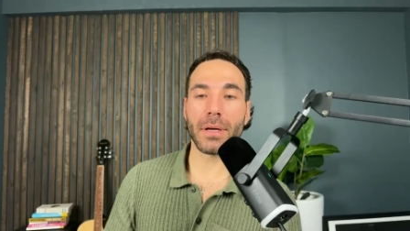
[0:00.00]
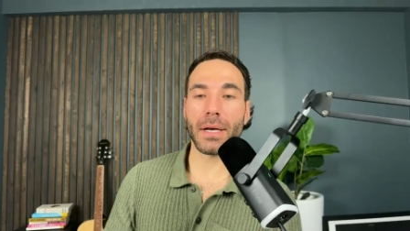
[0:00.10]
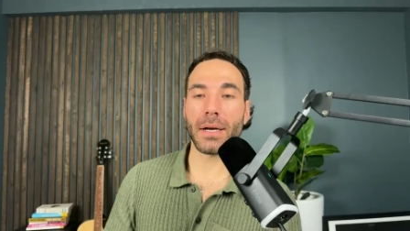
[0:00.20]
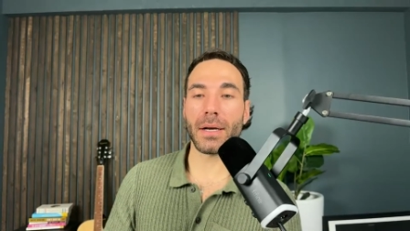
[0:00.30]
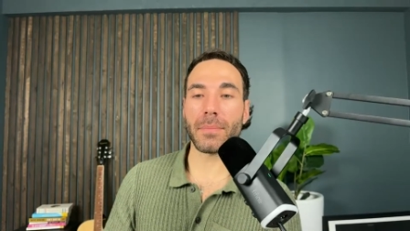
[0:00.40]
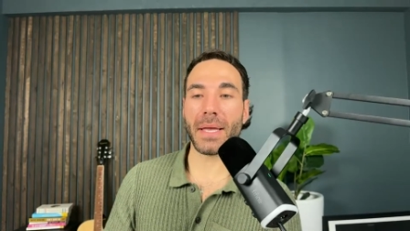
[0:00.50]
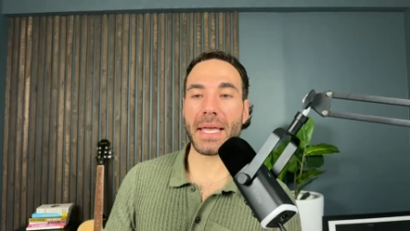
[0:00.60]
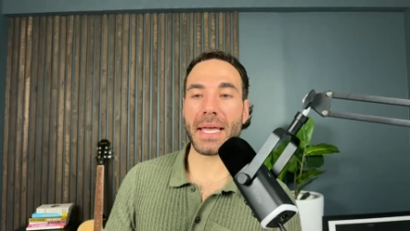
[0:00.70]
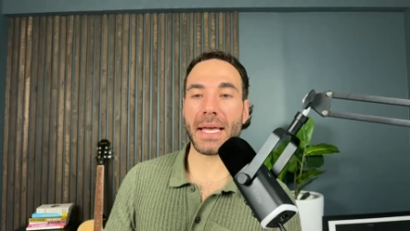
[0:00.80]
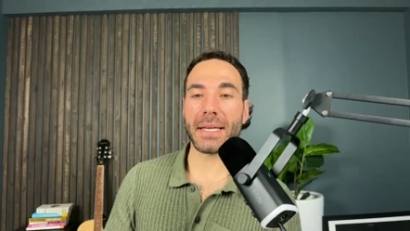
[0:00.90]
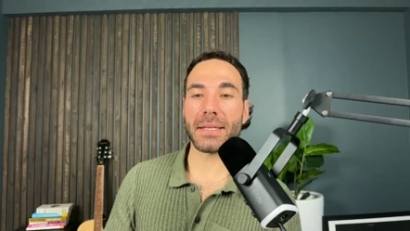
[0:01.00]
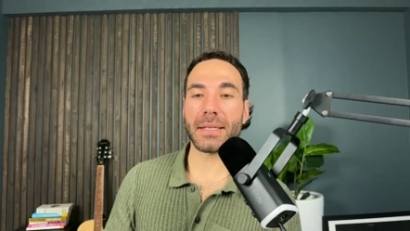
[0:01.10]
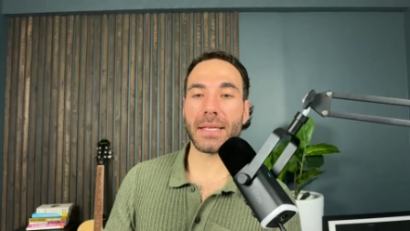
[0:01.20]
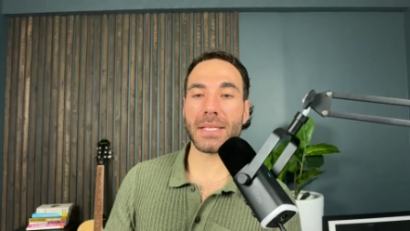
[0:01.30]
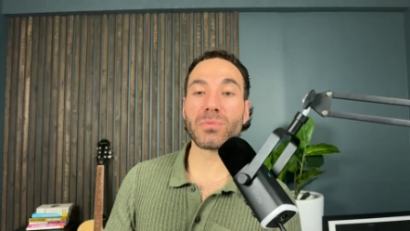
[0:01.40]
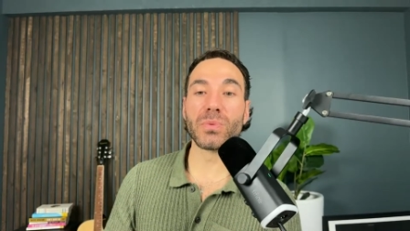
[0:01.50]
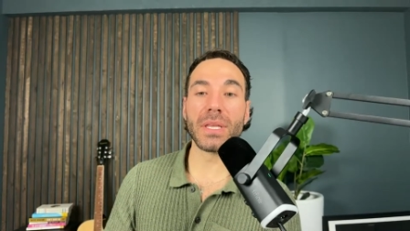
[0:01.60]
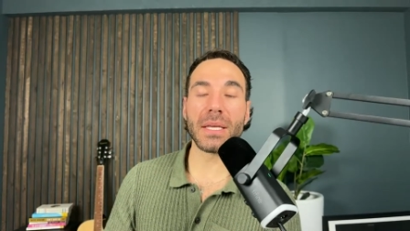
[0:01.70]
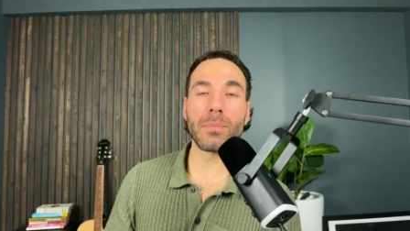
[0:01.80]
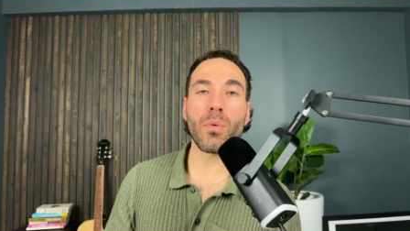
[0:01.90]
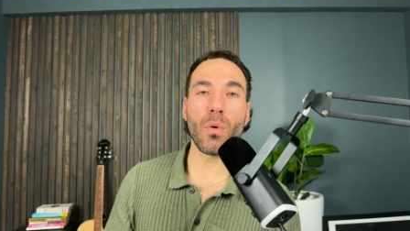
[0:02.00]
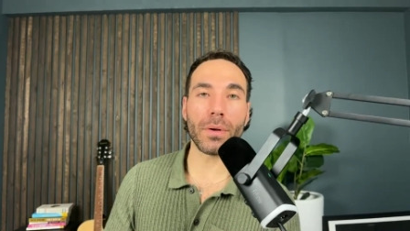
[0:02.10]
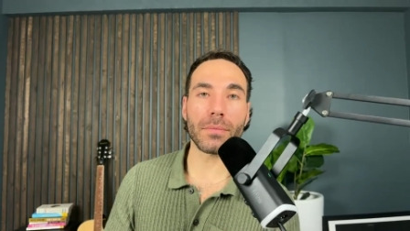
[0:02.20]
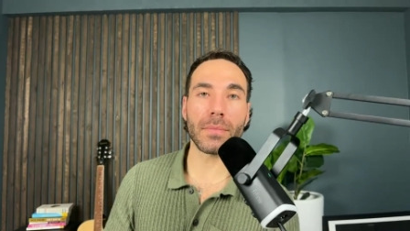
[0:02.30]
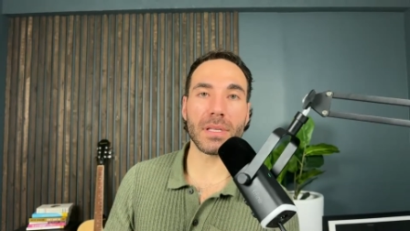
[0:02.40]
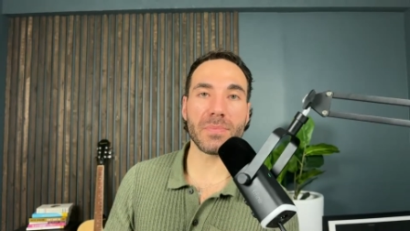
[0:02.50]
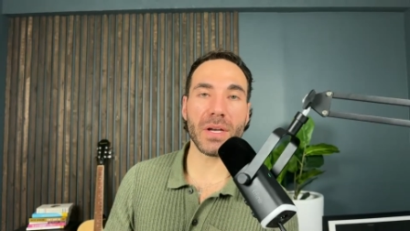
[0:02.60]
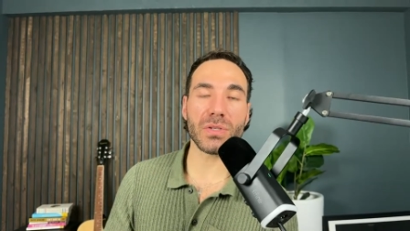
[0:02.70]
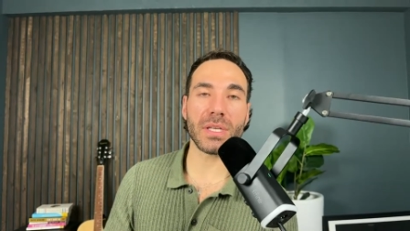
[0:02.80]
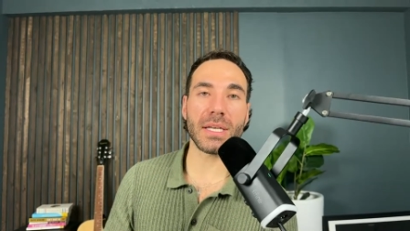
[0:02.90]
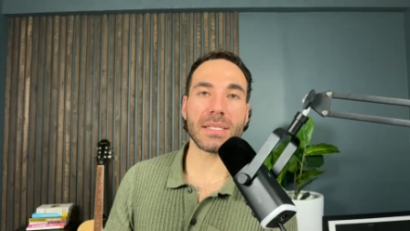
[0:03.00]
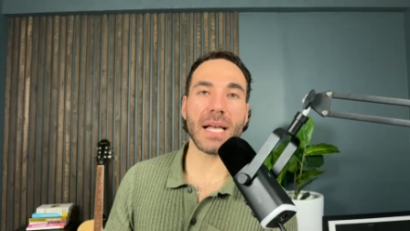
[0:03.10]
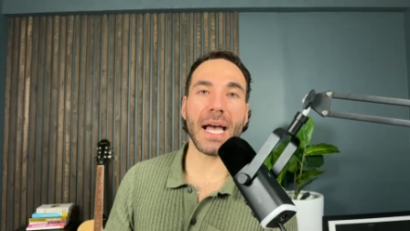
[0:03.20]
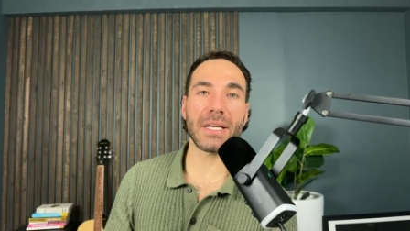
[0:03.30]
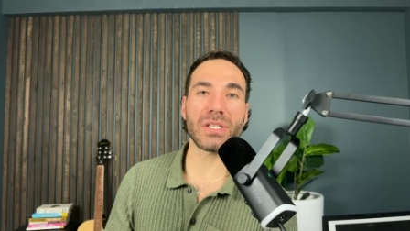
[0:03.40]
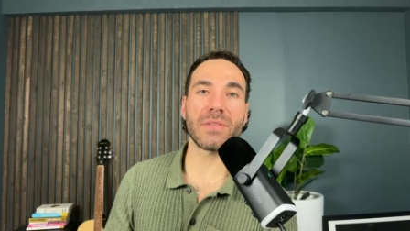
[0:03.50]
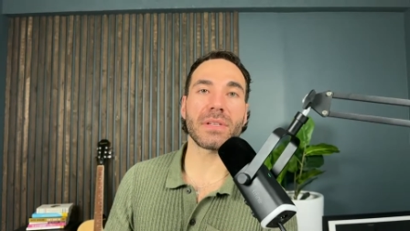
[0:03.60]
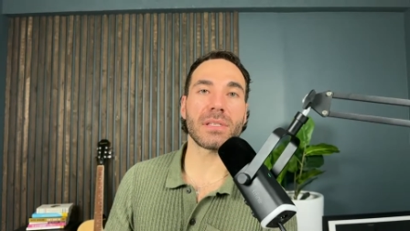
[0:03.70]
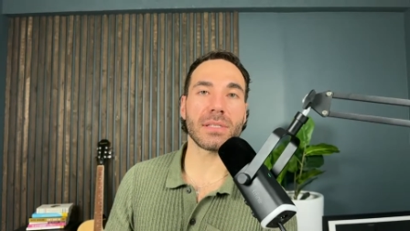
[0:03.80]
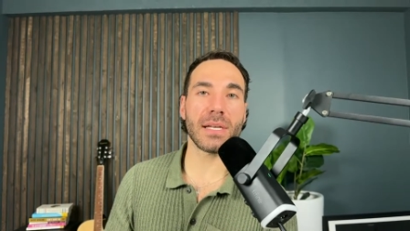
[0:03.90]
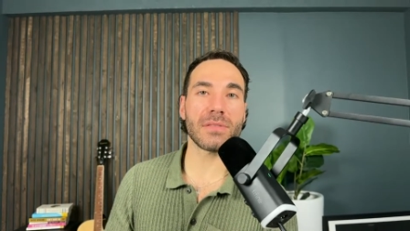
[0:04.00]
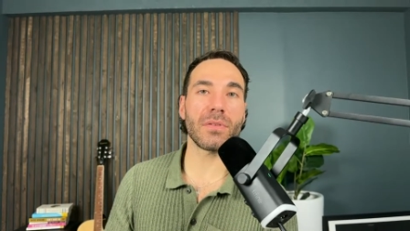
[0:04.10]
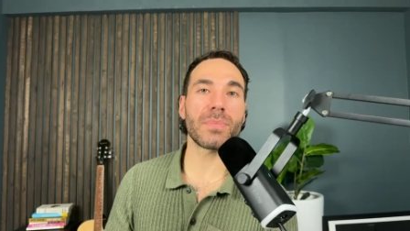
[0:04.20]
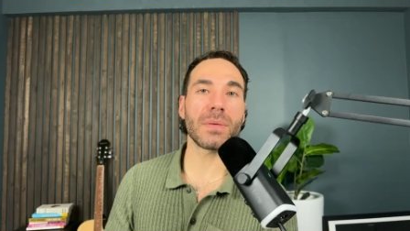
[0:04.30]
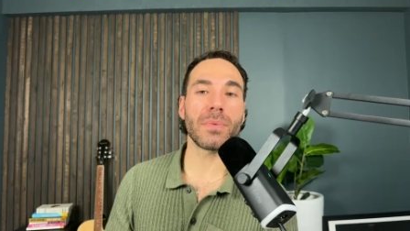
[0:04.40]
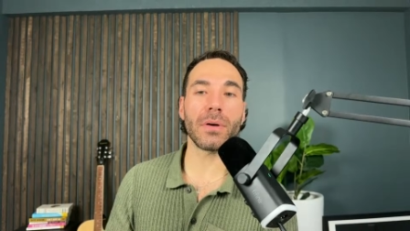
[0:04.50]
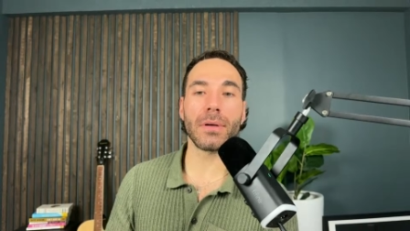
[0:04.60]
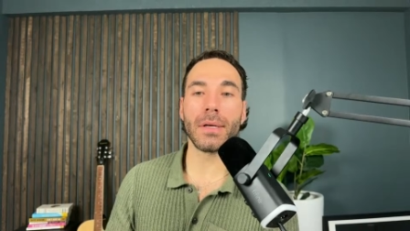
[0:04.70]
And it's really important, especially as high achieving, successful people.